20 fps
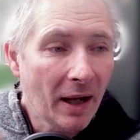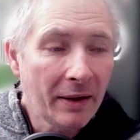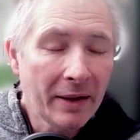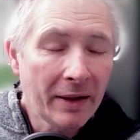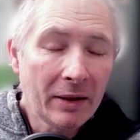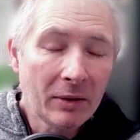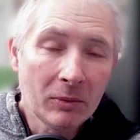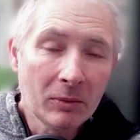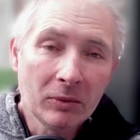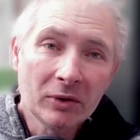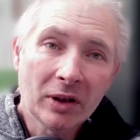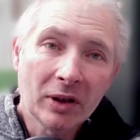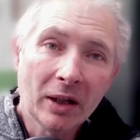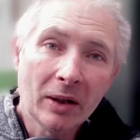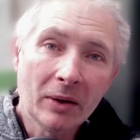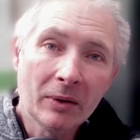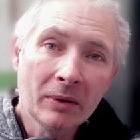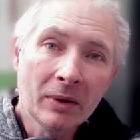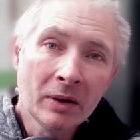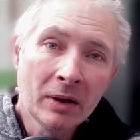and then
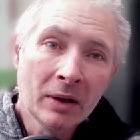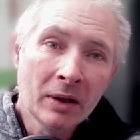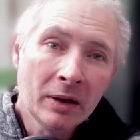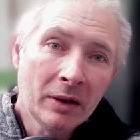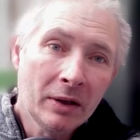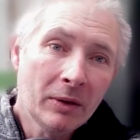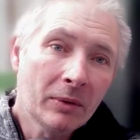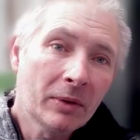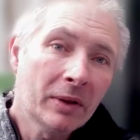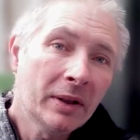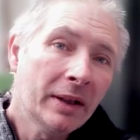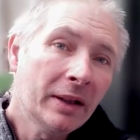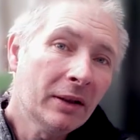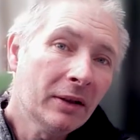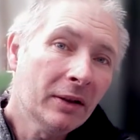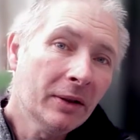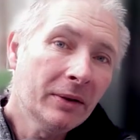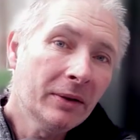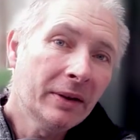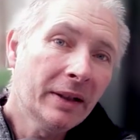also you can
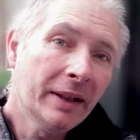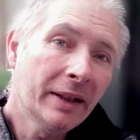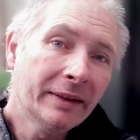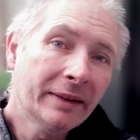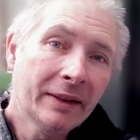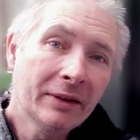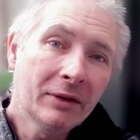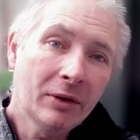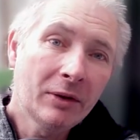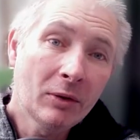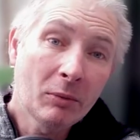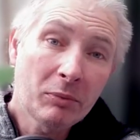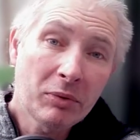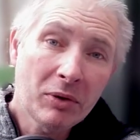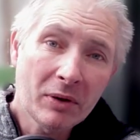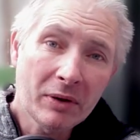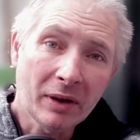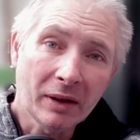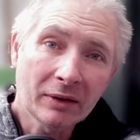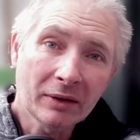include these into your
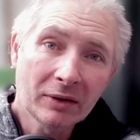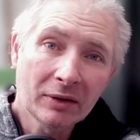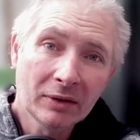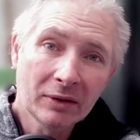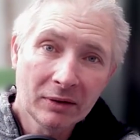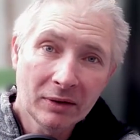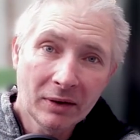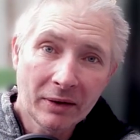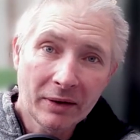products